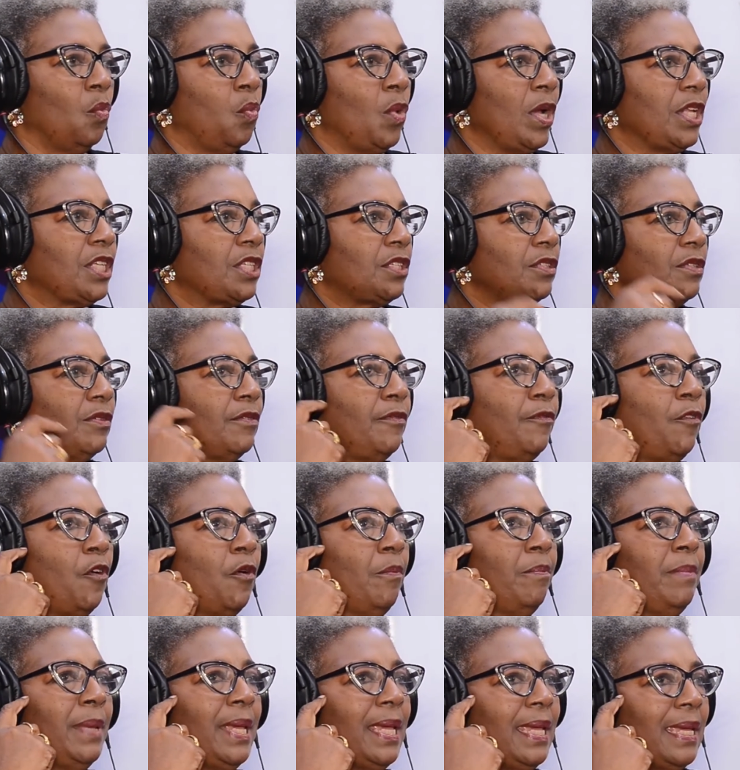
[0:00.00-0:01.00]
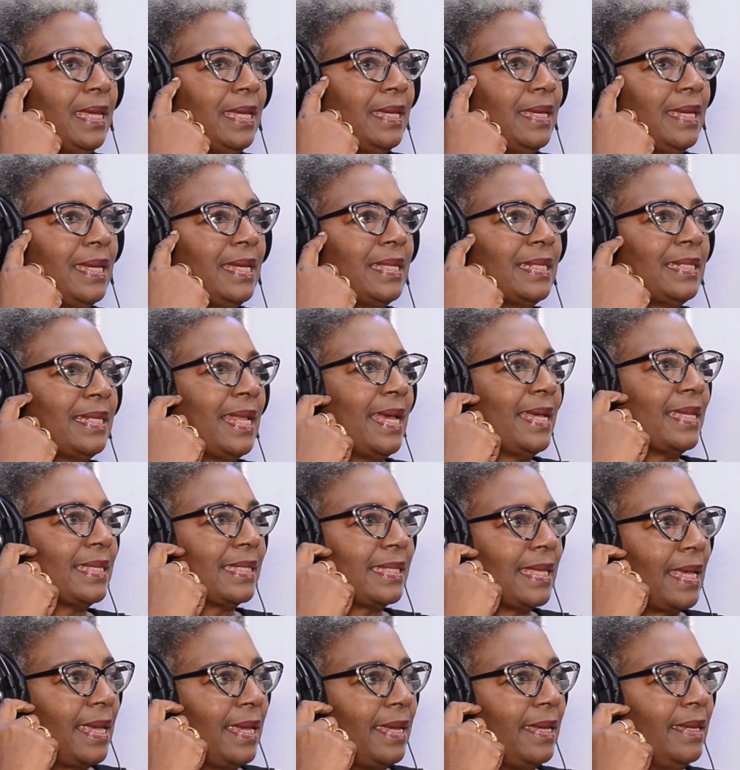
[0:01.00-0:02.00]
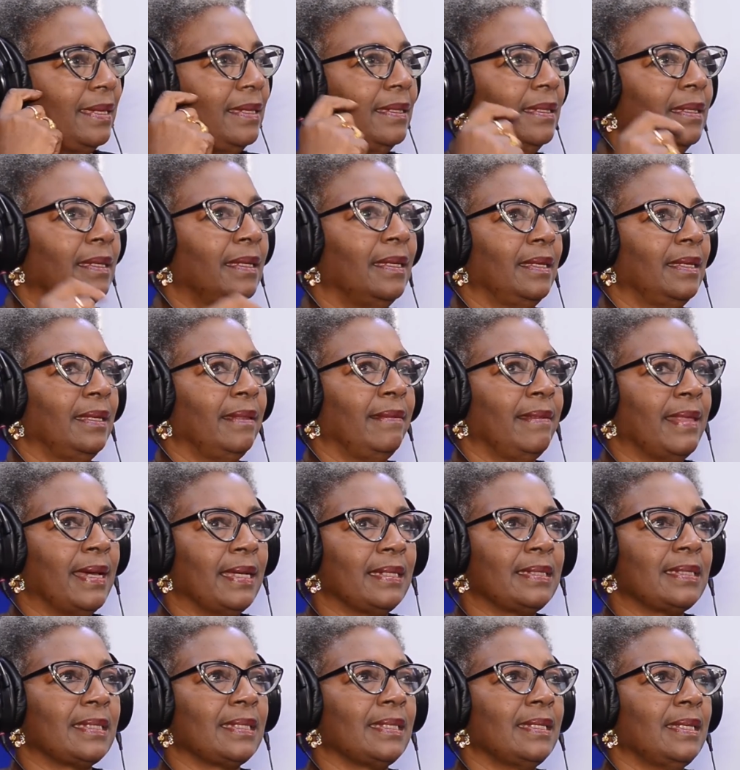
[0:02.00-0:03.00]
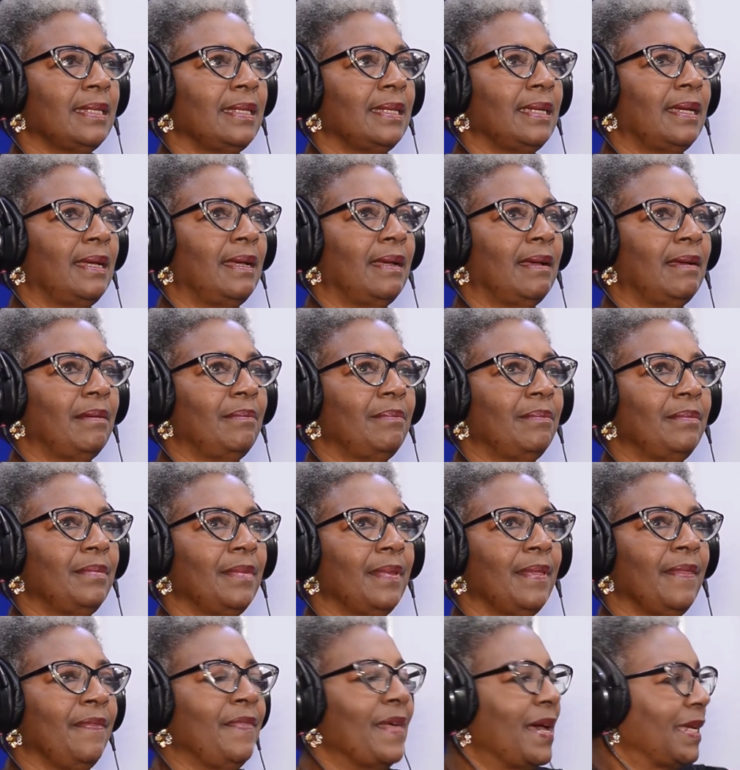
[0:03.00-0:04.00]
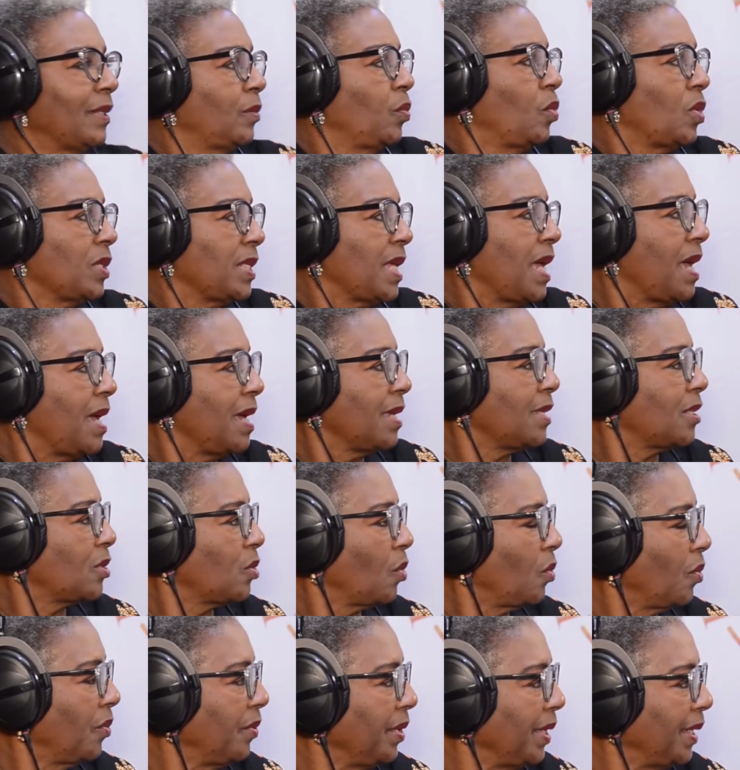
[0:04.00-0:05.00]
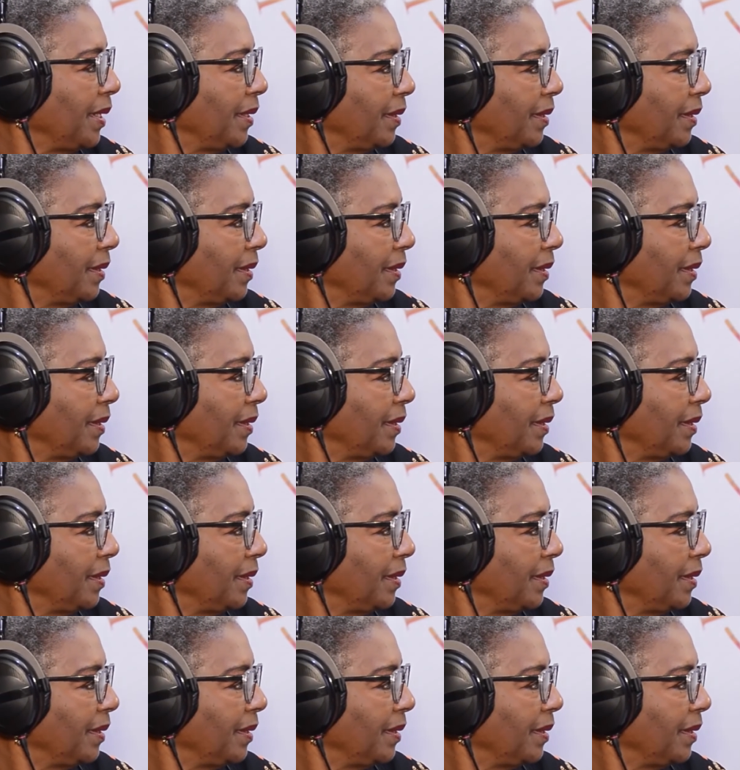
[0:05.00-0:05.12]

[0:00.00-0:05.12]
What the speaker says: which for me is like saying that that was her story.